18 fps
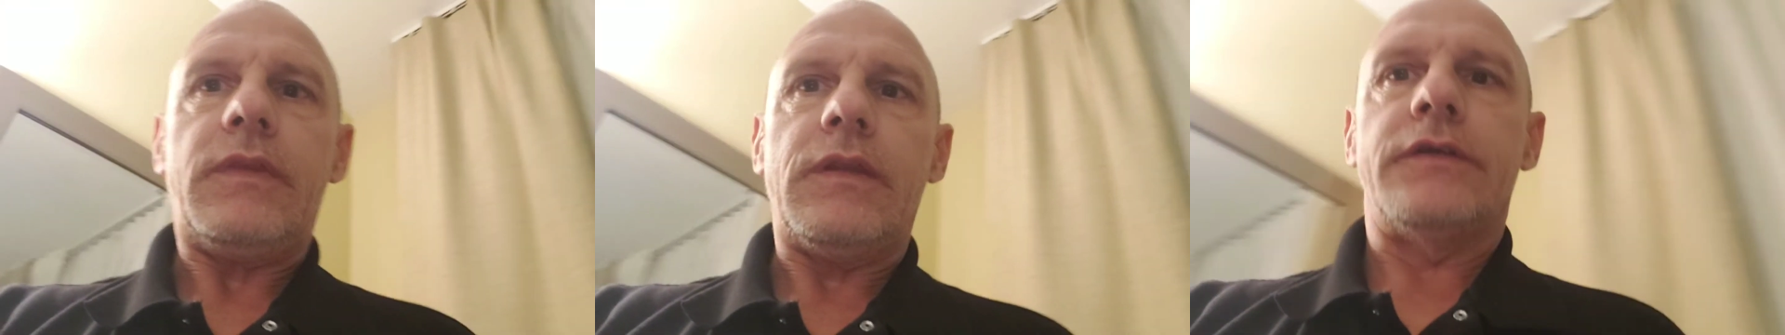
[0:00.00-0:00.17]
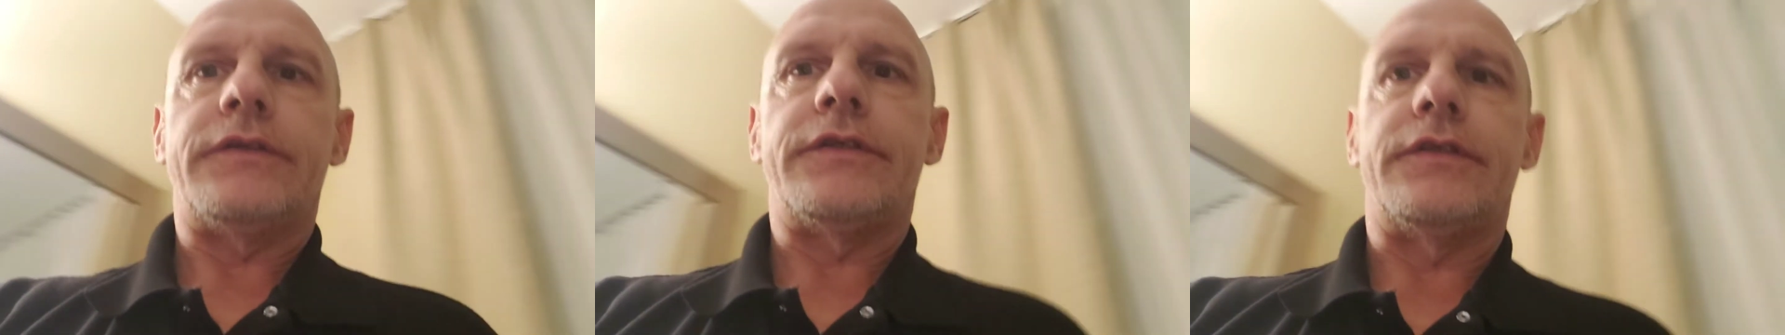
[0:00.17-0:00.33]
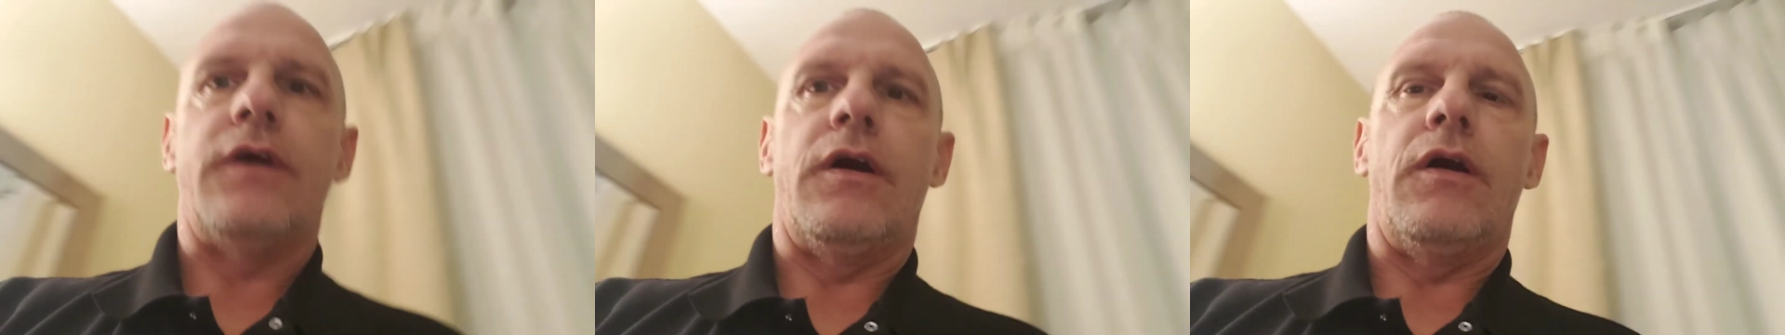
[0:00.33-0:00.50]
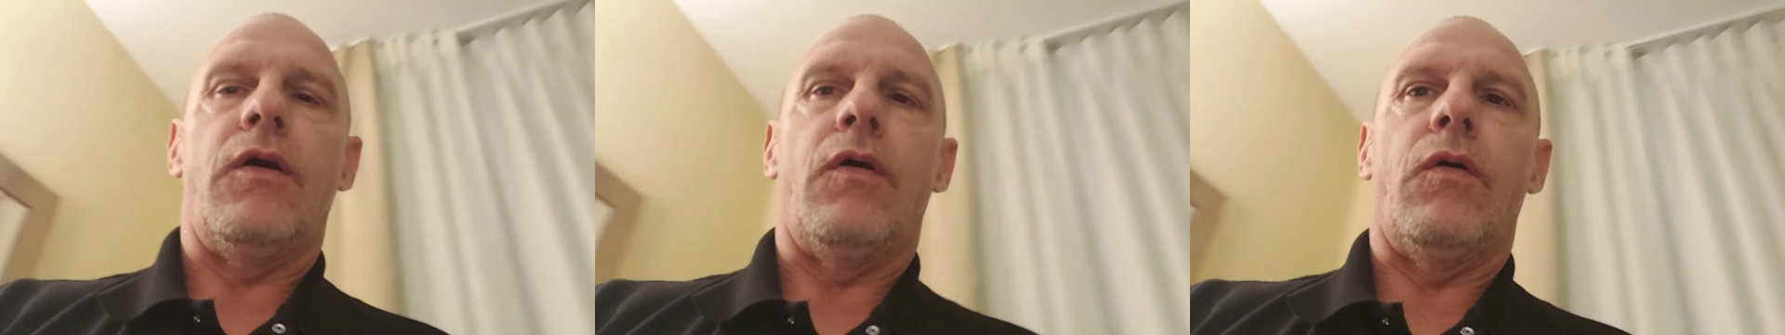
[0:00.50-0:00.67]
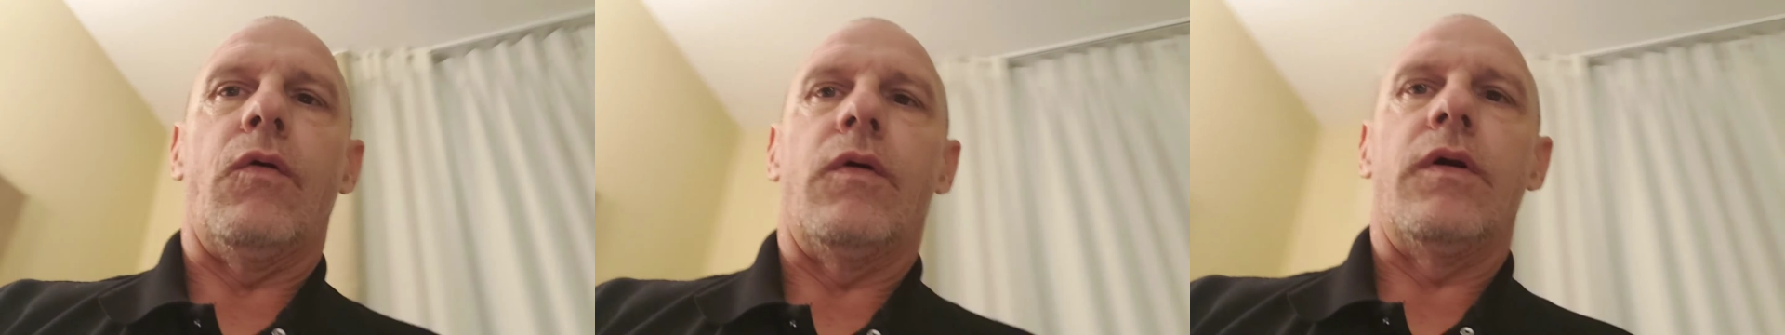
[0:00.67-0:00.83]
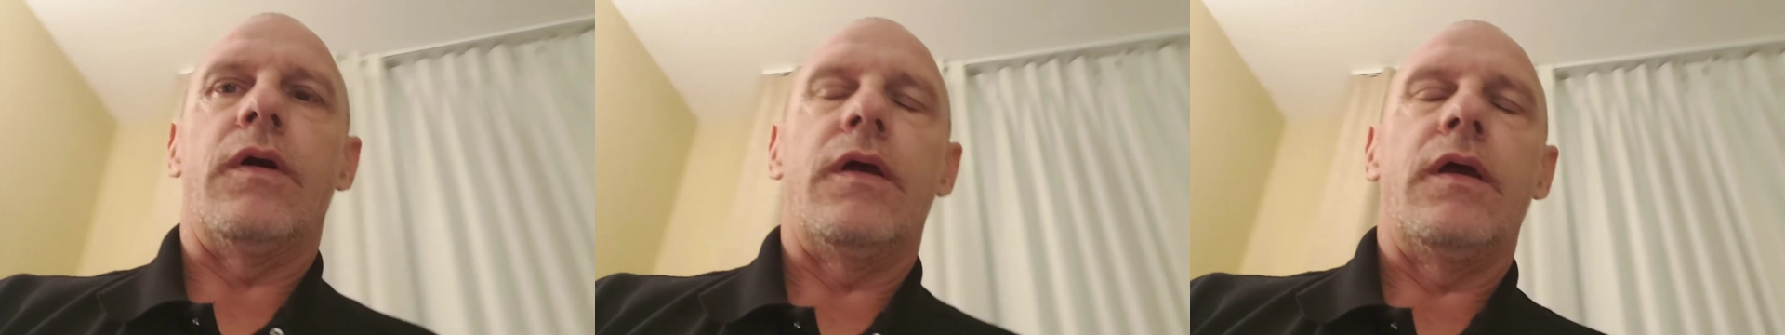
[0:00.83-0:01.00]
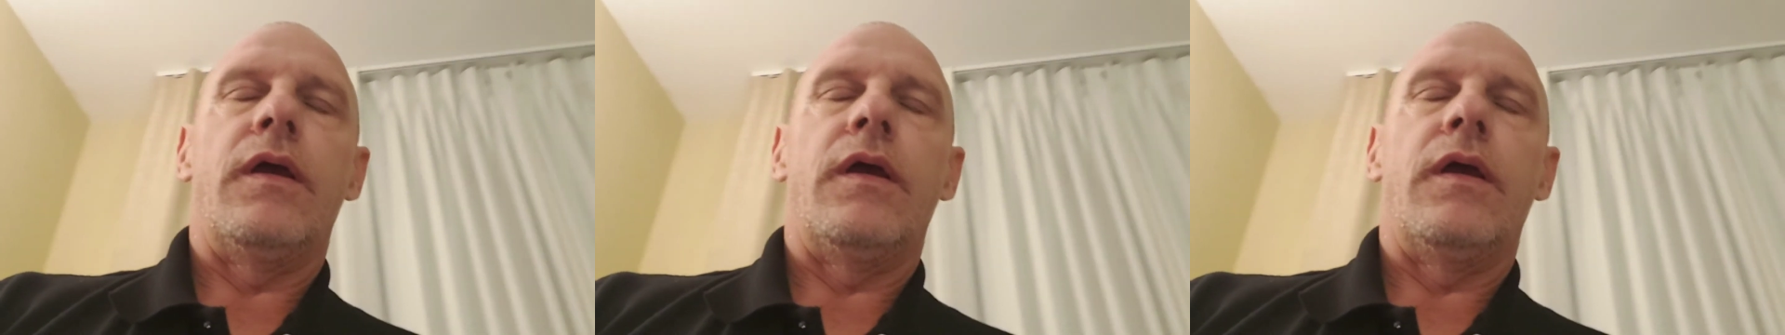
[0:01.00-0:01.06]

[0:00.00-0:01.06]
So